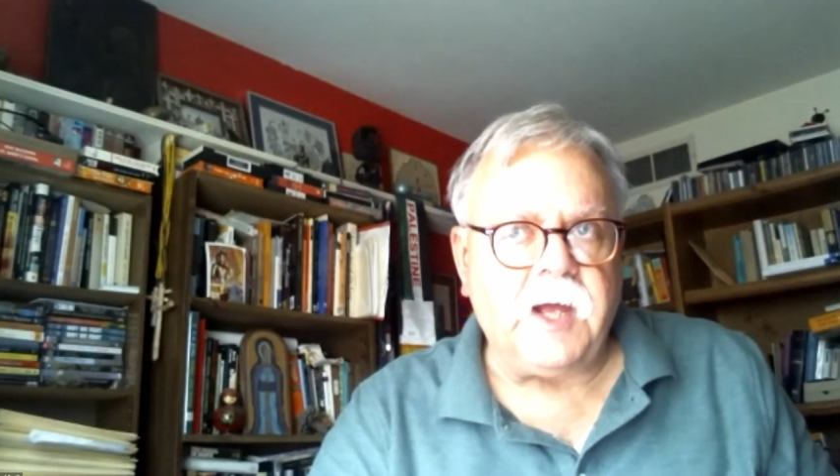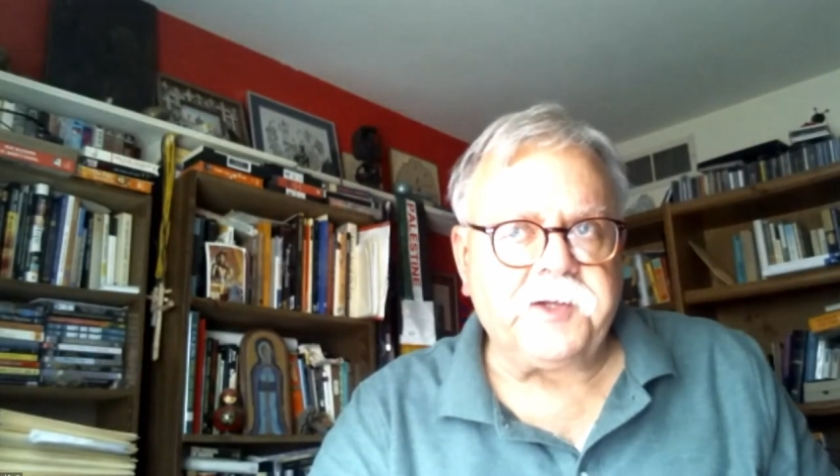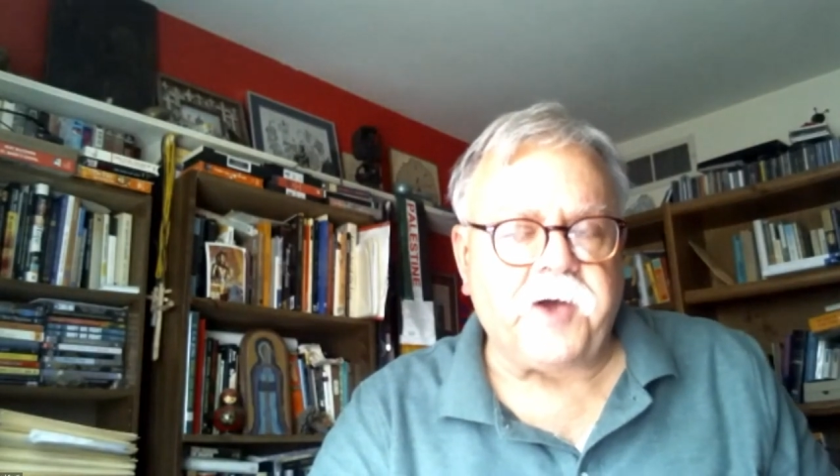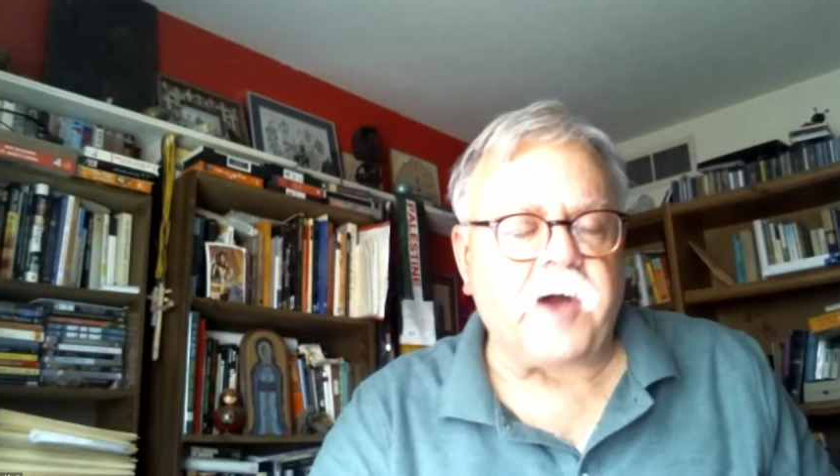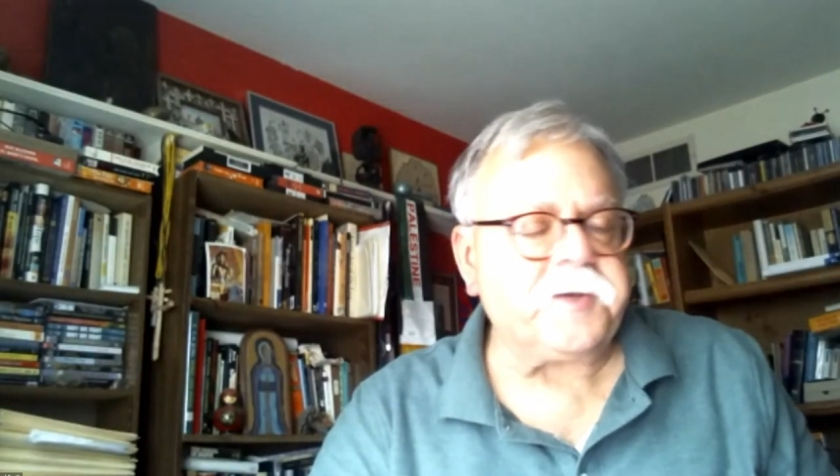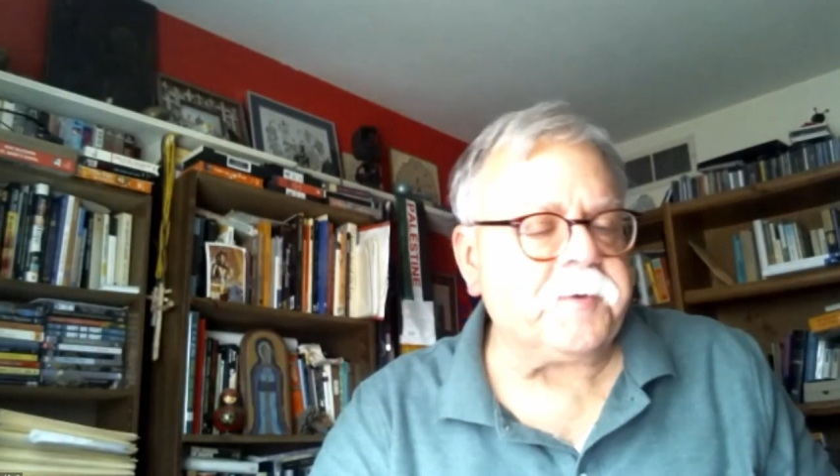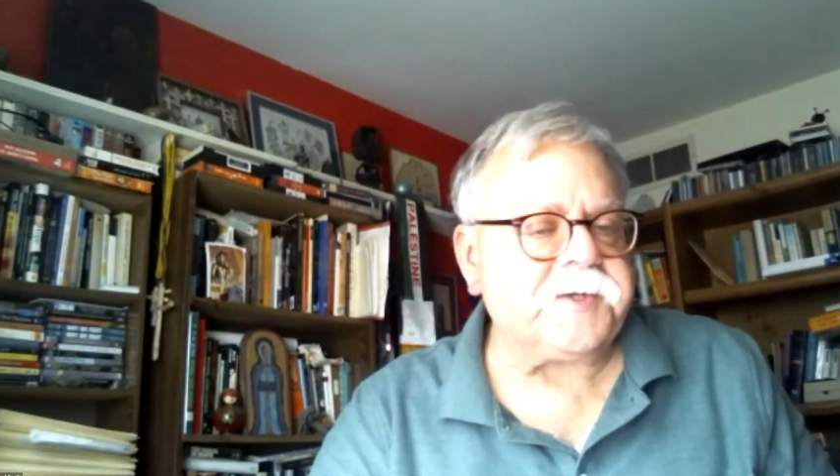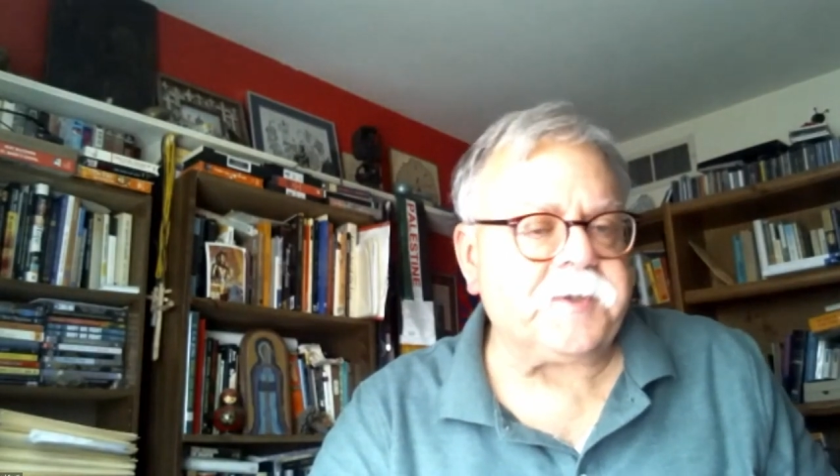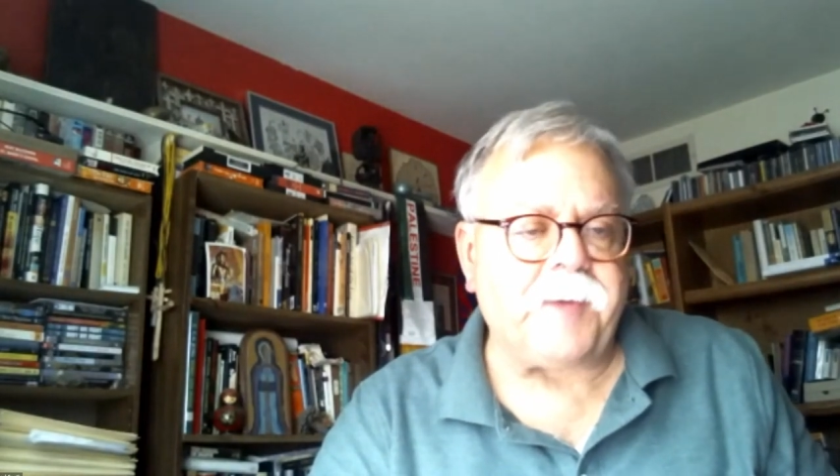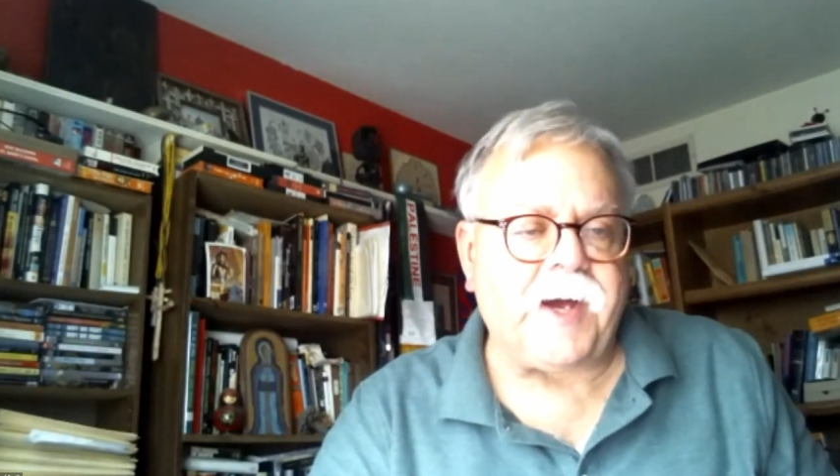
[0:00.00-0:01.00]
Talk to
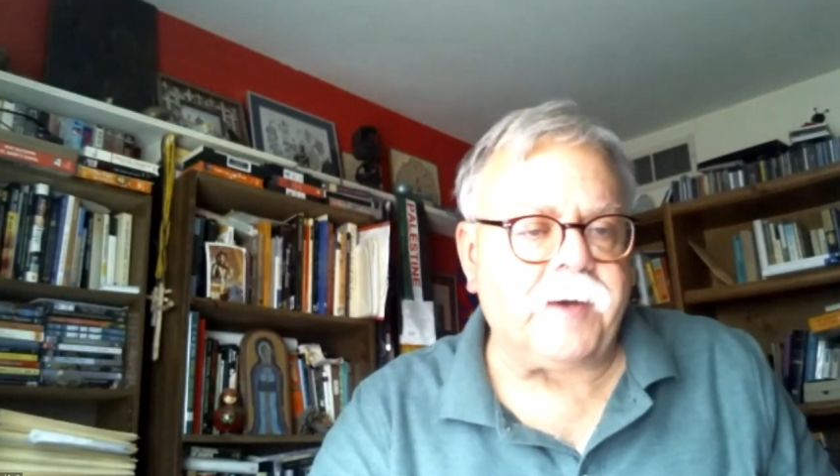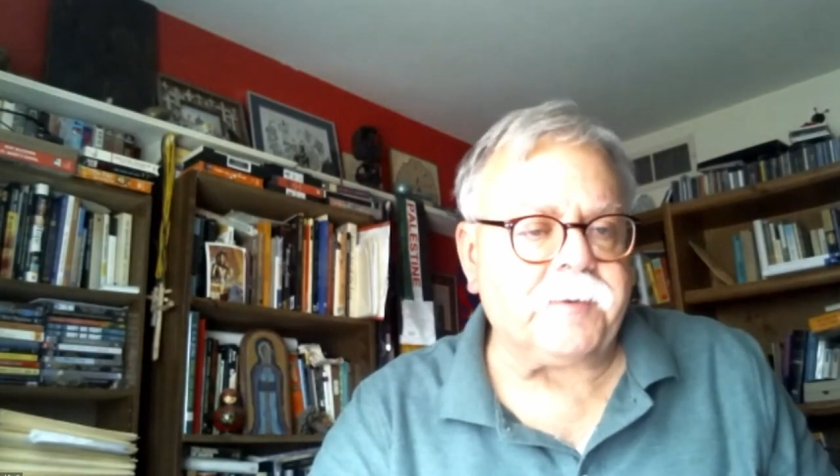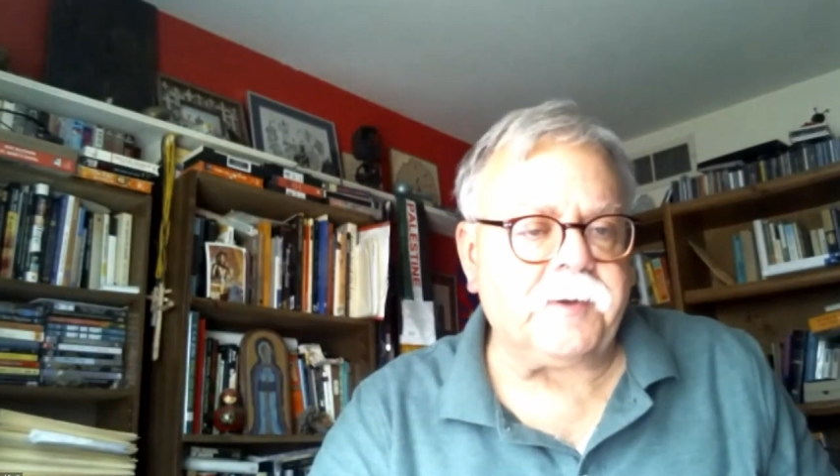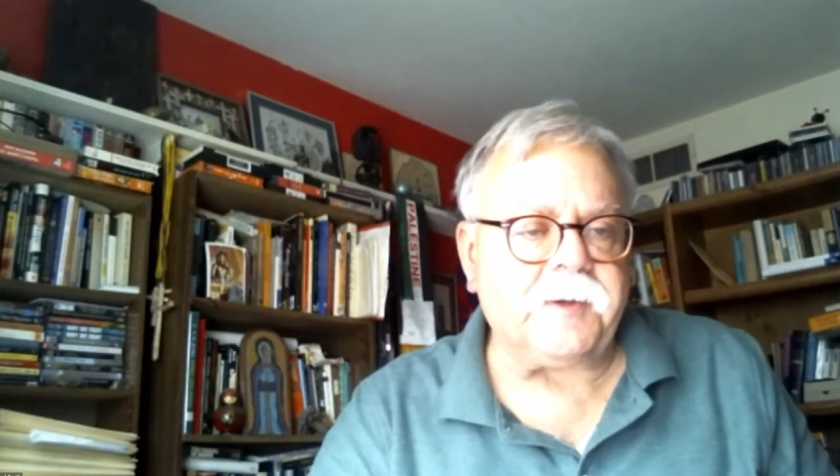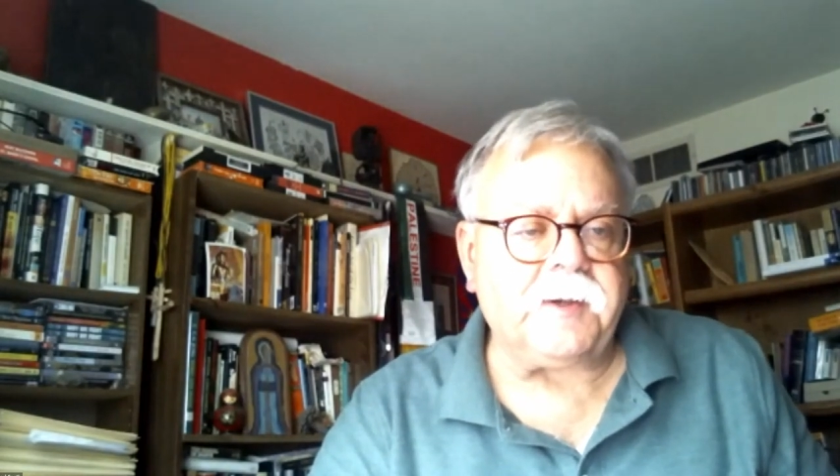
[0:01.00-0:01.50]
us about